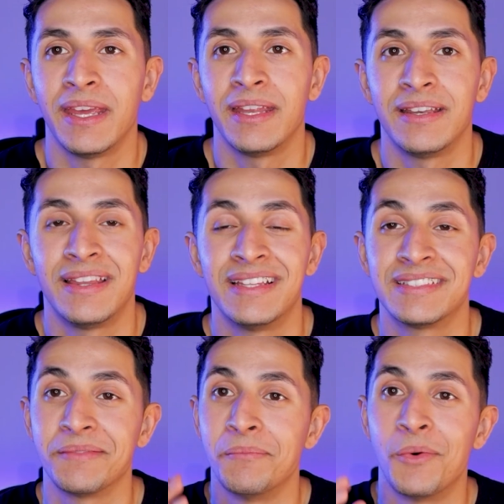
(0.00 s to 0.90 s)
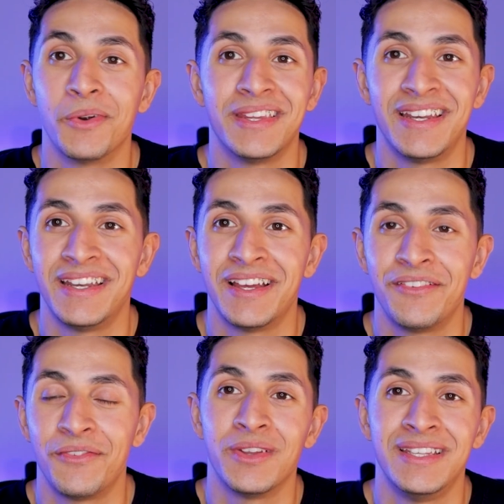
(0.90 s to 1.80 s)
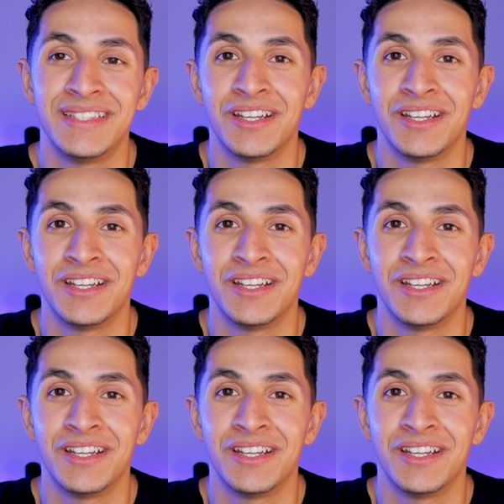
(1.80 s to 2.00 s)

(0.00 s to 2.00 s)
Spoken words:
and that's more than enough for these